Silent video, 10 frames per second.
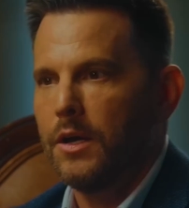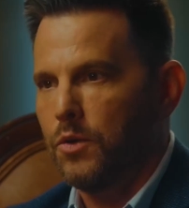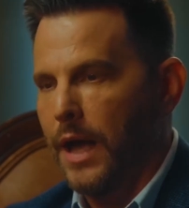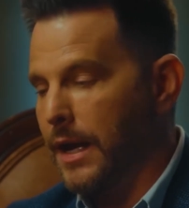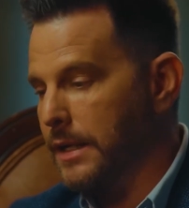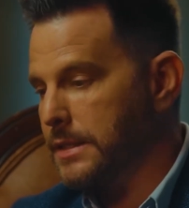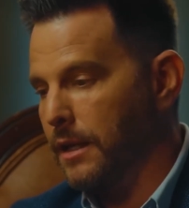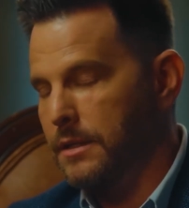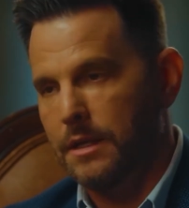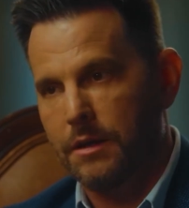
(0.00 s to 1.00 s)
You cannot
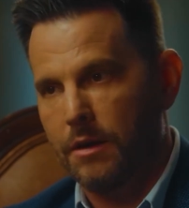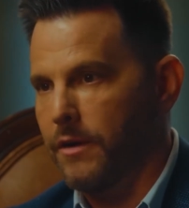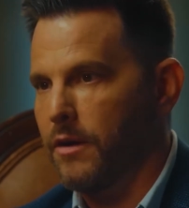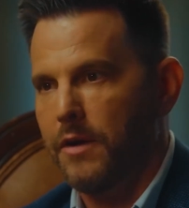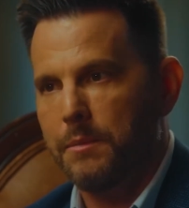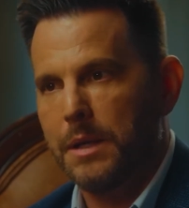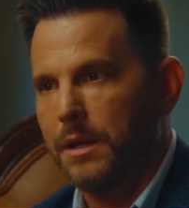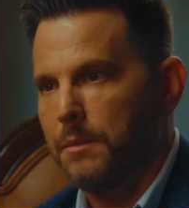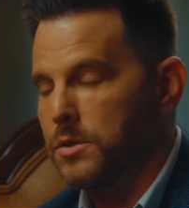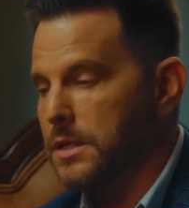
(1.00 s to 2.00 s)
tell us that there are very fine
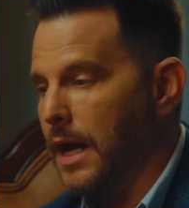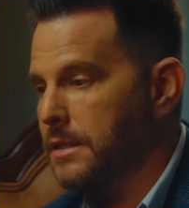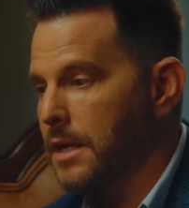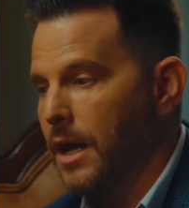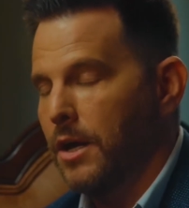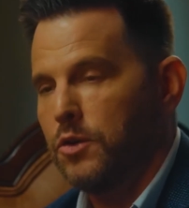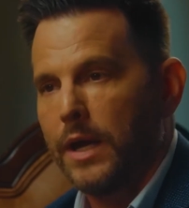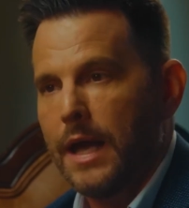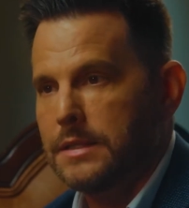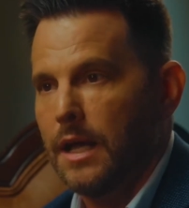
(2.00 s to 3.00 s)
people on both sides. You
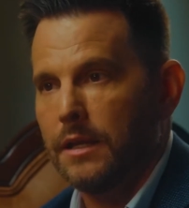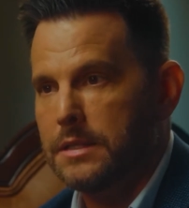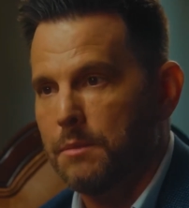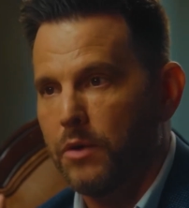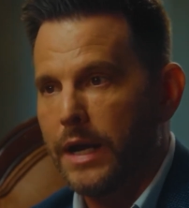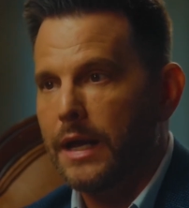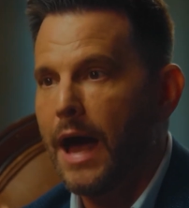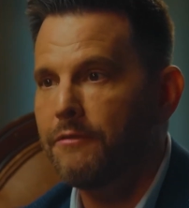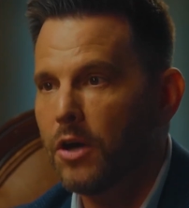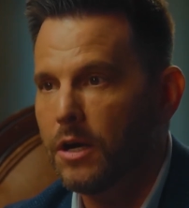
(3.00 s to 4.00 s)
can't tell us that Brett
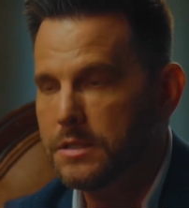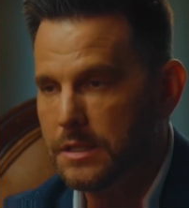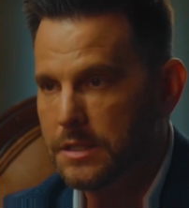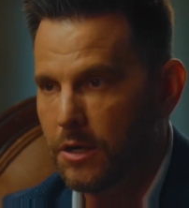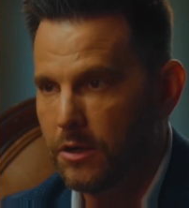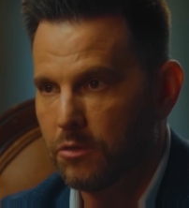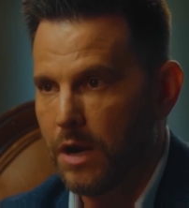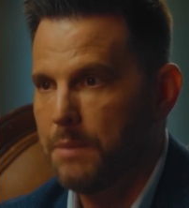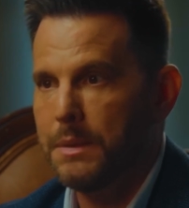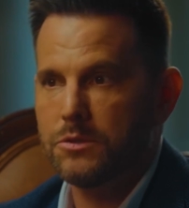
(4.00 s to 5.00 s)
Kavanaugh is a serial
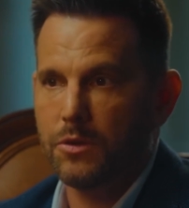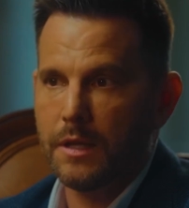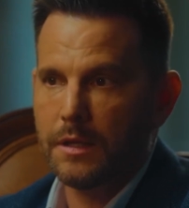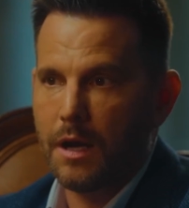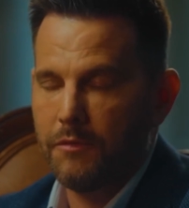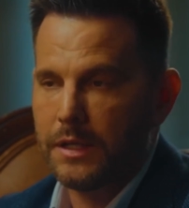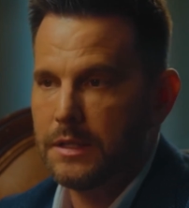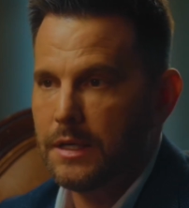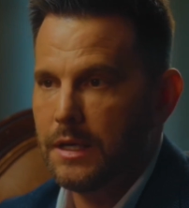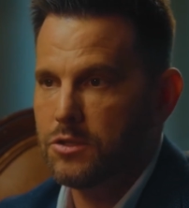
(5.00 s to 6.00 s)
rapist, or that the
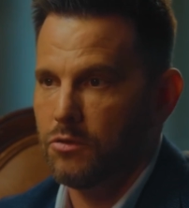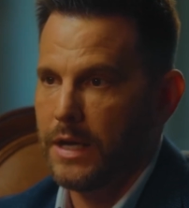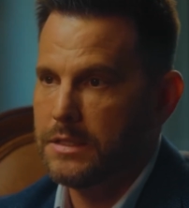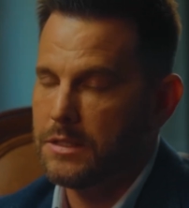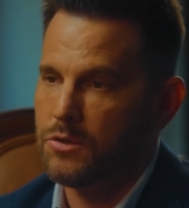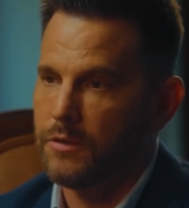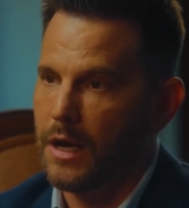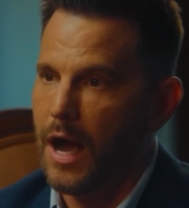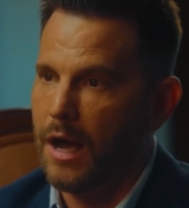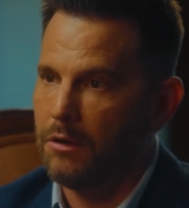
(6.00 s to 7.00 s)
Covington kids are racist, or
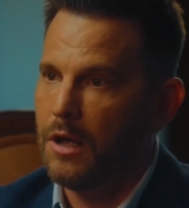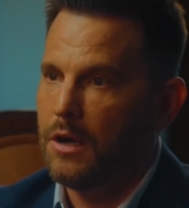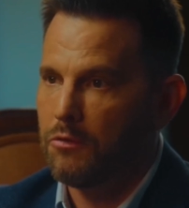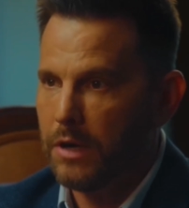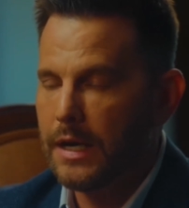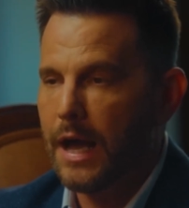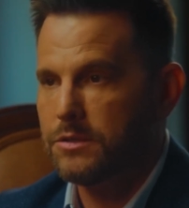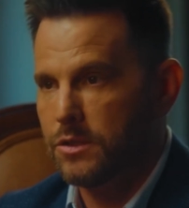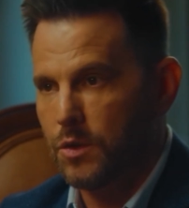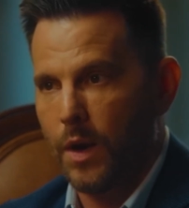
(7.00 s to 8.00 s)
that Kyle
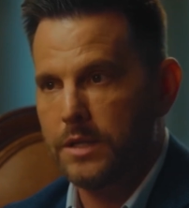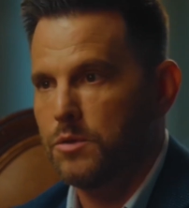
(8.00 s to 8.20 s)
Rittenhouse is a white